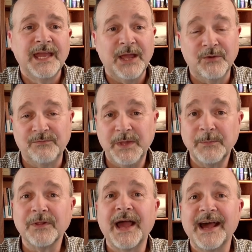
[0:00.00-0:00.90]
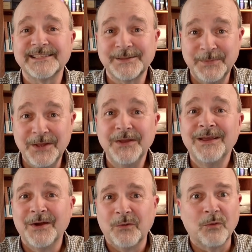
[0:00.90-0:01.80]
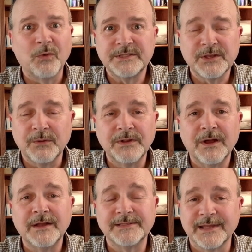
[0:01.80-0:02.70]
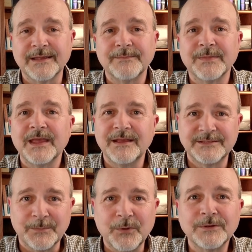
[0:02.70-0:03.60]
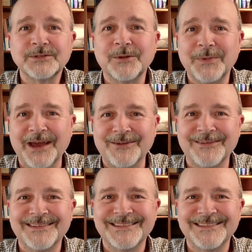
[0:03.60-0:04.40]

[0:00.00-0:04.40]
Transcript: And if people ask me, well, what's going on? It's like, it's a personal matter.